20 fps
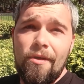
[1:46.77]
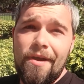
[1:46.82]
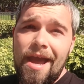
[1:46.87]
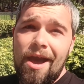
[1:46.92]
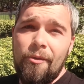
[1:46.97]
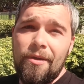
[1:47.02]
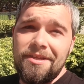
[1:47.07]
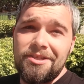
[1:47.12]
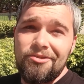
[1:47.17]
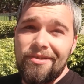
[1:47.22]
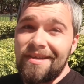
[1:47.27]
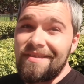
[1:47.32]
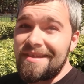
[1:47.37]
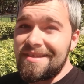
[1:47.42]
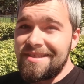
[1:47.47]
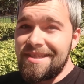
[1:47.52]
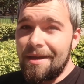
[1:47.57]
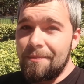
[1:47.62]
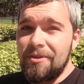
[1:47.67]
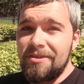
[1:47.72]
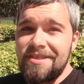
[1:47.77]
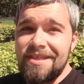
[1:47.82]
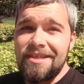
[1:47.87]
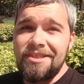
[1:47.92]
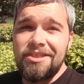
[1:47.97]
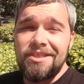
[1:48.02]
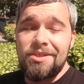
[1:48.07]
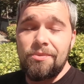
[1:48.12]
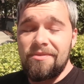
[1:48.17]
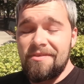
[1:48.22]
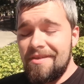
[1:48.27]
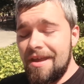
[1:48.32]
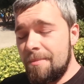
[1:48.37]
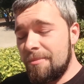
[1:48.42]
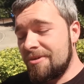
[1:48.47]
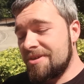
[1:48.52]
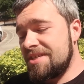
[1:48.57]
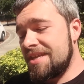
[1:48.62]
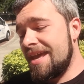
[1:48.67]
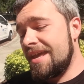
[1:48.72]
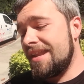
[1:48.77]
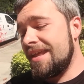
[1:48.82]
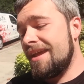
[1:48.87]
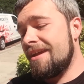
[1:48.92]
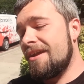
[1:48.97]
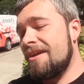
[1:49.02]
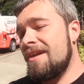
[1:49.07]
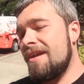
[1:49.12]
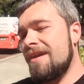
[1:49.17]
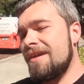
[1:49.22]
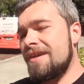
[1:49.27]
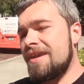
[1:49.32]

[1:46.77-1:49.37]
We're now entering the double digits with number 10 here.